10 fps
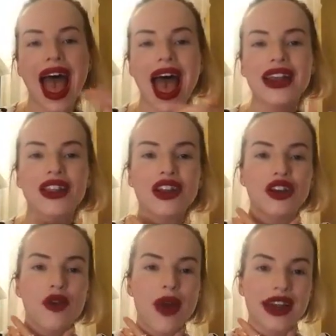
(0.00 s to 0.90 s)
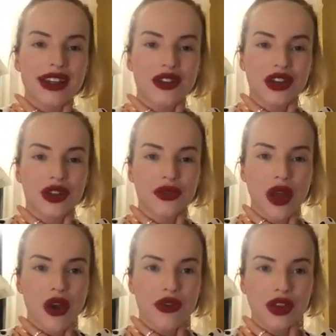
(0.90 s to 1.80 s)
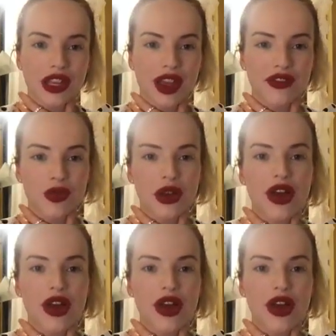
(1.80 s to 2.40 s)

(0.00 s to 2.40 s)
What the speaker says: Now let it go back down to your throat, really comfortable.